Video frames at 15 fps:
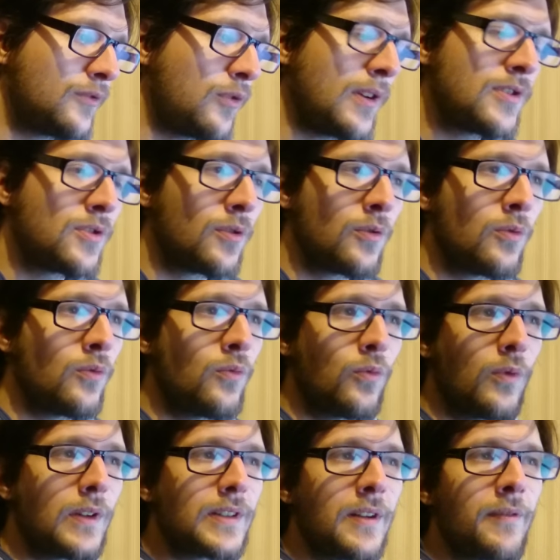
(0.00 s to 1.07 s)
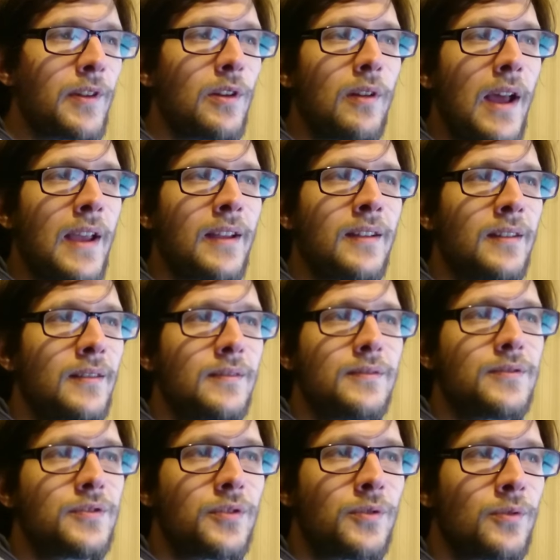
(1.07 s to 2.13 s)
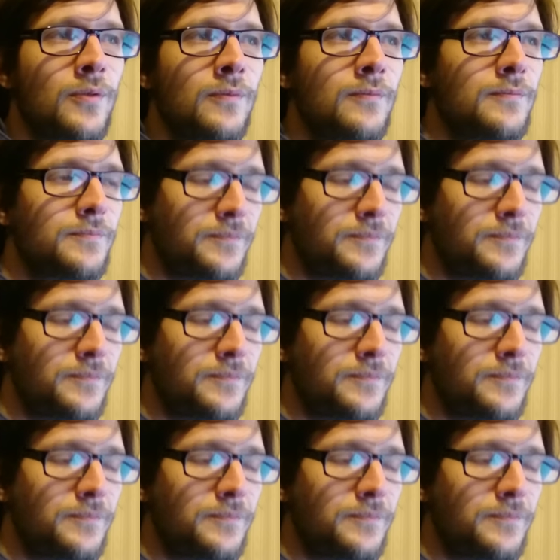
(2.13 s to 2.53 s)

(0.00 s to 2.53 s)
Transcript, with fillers: try to do whatever you like to do.